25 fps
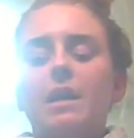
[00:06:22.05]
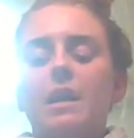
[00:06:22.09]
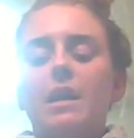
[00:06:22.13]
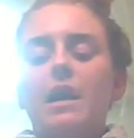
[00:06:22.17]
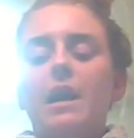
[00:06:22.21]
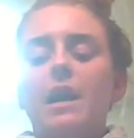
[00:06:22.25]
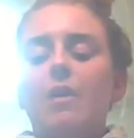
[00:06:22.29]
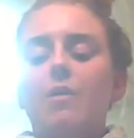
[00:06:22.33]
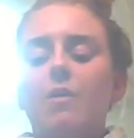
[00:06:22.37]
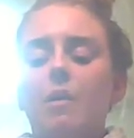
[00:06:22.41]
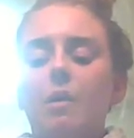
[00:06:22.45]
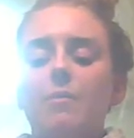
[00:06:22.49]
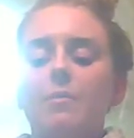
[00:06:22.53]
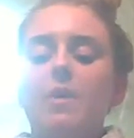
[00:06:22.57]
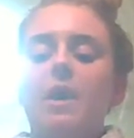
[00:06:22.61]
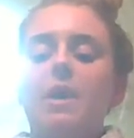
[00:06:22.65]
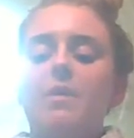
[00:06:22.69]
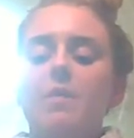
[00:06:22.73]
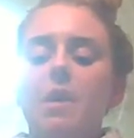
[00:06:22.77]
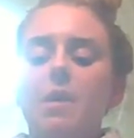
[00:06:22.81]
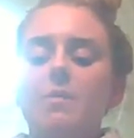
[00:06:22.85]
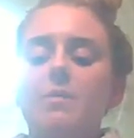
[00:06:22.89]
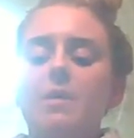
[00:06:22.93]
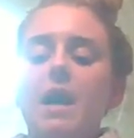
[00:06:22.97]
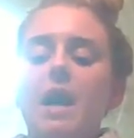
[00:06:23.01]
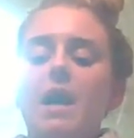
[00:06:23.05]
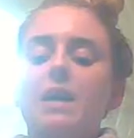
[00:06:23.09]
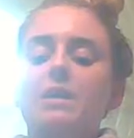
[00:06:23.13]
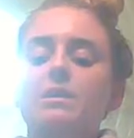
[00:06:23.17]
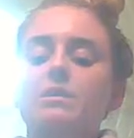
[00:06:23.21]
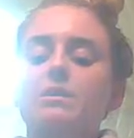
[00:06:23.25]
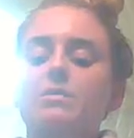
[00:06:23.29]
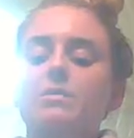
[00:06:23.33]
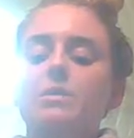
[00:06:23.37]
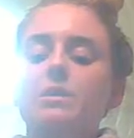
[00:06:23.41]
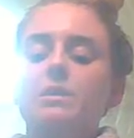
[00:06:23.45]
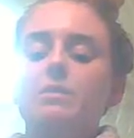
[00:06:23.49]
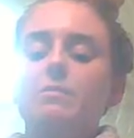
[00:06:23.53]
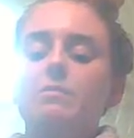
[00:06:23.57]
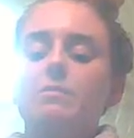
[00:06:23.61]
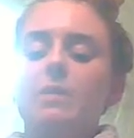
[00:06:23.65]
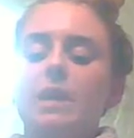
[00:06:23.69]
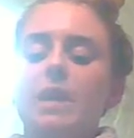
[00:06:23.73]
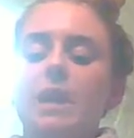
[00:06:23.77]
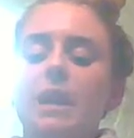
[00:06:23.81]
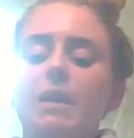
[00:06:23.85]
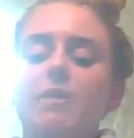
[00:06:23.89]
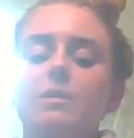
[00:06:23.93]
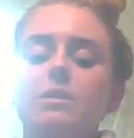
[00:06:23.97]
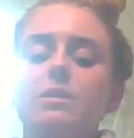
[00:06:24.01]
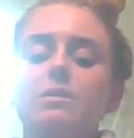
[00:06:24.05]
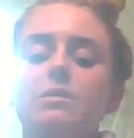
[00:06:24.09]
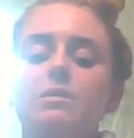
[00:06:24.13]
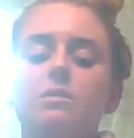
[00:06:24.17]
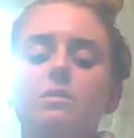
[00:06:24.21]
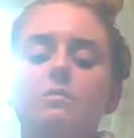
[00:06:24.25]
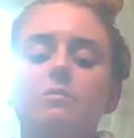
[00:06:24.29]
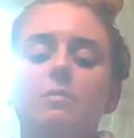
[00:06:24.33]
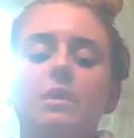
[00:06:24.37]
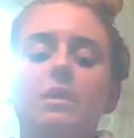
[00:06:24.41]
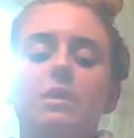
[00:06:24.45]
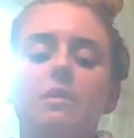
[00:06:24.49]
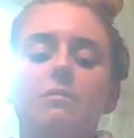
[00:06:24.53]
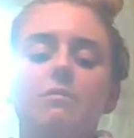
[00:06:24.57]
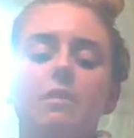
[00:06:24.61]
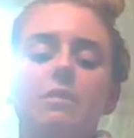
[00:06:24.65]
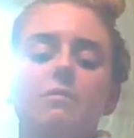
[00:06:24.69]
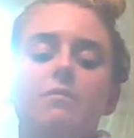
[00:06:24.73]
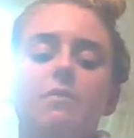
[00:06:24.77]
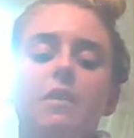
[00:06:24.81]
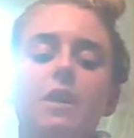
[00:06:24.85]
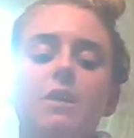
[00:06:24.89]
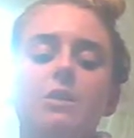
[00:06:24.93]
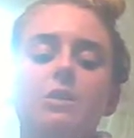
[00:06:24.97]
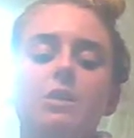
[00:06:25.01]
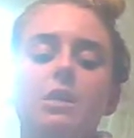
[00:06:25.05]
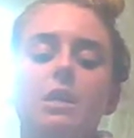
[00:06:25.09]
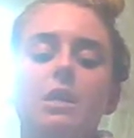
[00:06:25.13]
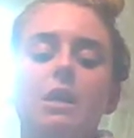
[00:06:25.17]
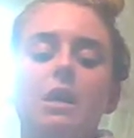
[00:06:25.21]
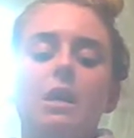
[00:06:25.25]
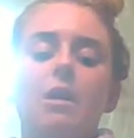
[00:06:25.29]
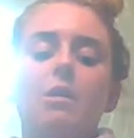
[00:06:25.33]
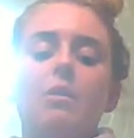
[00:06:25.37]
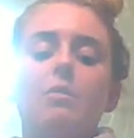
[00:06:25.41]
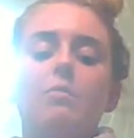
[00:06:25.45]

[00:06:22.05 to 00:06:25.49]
how my rabbit acts towards me, how he shows me love and affection,